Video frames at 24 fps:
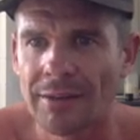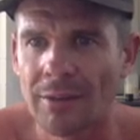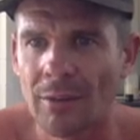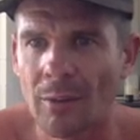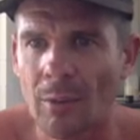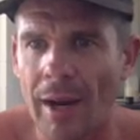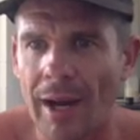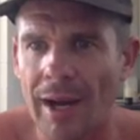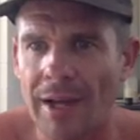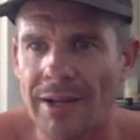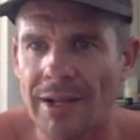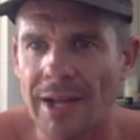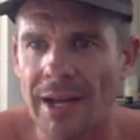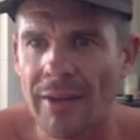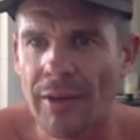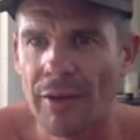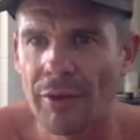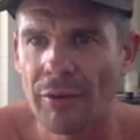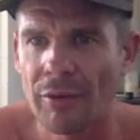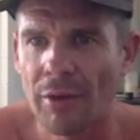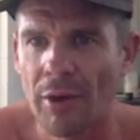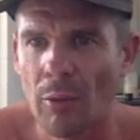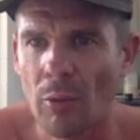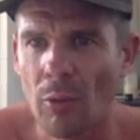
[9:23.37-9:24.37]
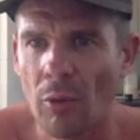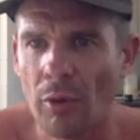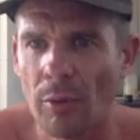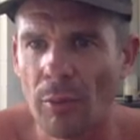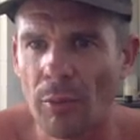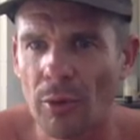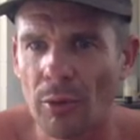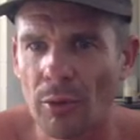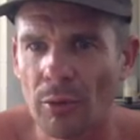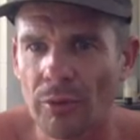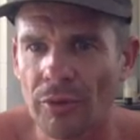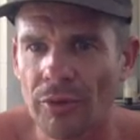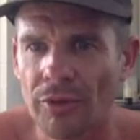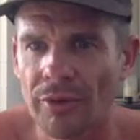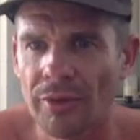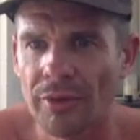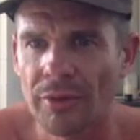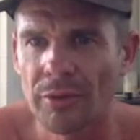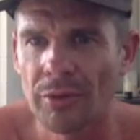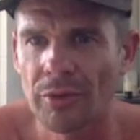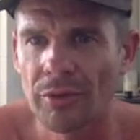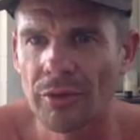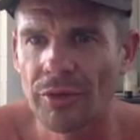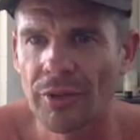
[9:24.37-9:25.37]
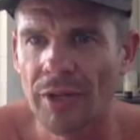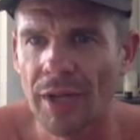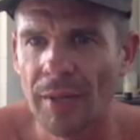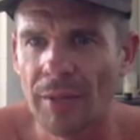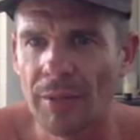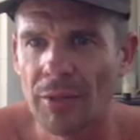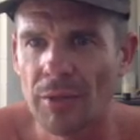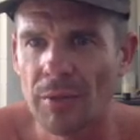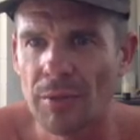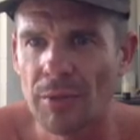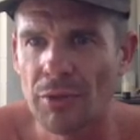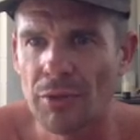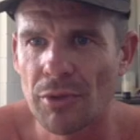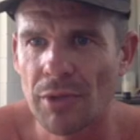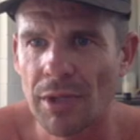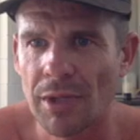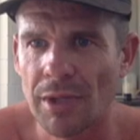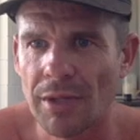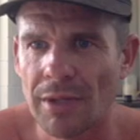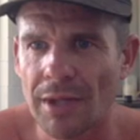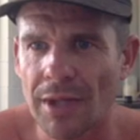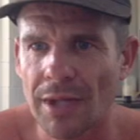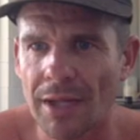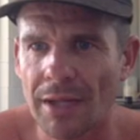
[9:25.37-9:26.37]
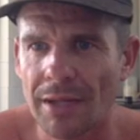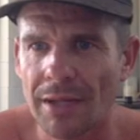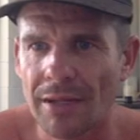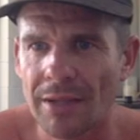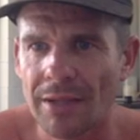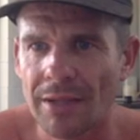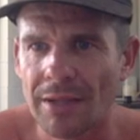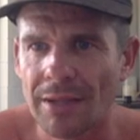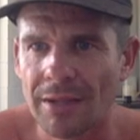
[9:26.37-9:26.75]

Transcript: They're throwing water bottles. This is dumb. You should be drinking that.